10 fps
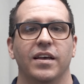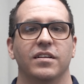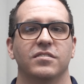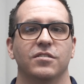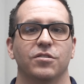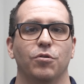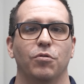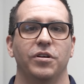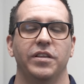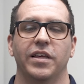It's an
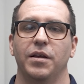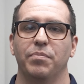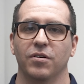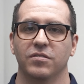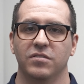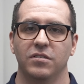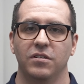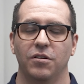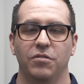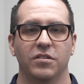authority that a person,
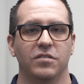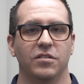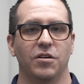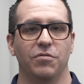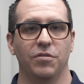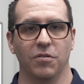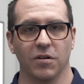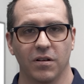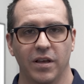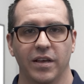known as the
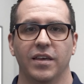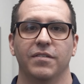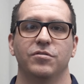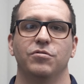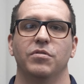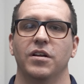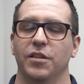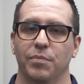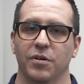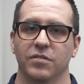donor, gives to
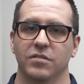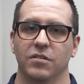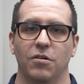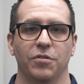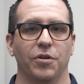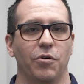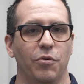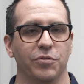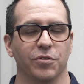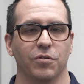another person called the
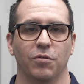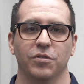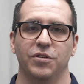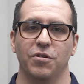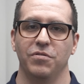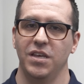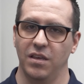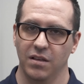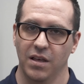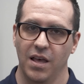holder or the
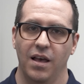donee,